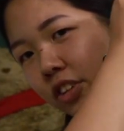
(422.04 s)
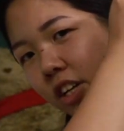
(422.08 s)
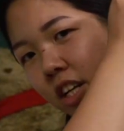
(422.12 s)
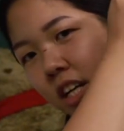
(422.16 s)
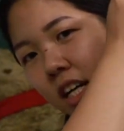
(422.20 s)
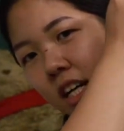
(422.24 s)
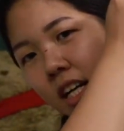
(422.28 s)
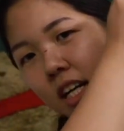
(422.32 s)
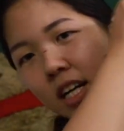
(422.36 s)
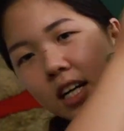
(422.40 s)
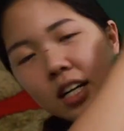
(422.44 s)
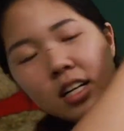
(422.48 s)
of the
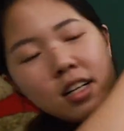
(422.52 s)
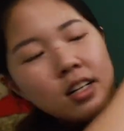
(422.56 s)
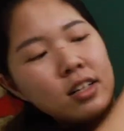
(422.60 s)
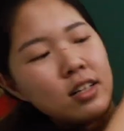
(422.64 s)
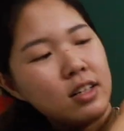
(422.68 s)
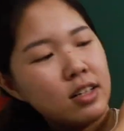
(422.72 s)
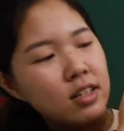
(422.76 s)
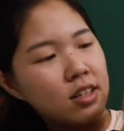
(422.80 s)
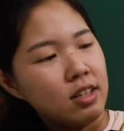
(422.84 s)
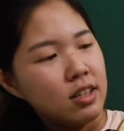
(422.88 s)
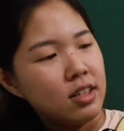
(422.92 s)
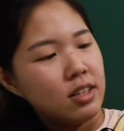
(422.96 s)
car.
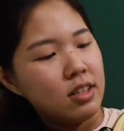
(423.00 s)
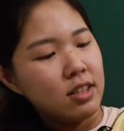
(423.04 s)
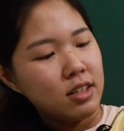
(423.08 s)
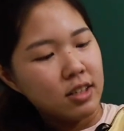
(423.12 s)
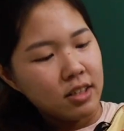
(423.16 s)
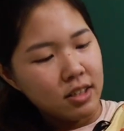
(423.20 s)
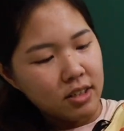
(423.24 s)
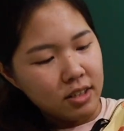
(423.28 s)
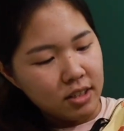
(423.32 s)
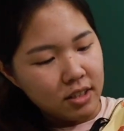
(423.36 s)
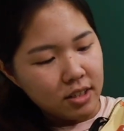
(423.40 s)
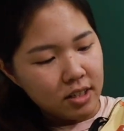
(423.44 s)

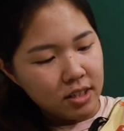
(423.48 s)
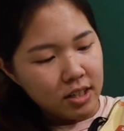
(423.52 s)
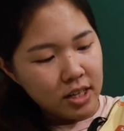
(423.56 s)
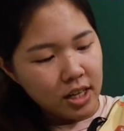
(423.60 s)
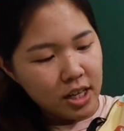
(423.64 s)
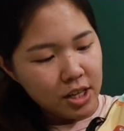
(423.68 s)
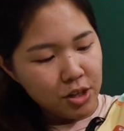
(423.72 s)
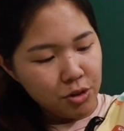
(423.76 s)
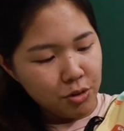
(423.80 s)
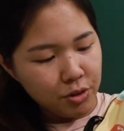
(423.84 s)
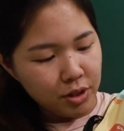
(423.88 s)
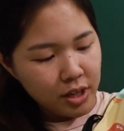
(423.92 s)

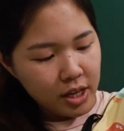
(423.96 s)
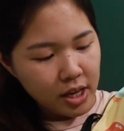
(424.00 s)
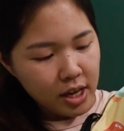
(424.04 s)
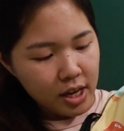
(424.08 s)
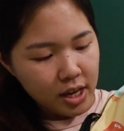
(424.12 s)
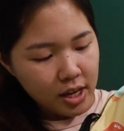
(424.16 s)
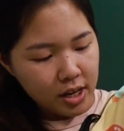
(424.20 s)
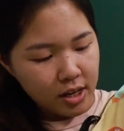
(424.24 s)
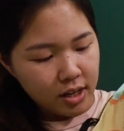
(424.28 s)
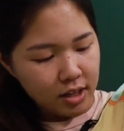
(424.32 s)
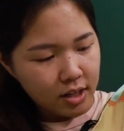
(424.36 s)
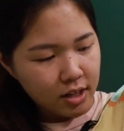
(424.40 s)
Then you
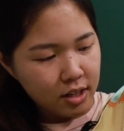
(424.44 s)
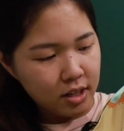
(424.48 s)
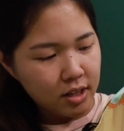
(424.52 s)
can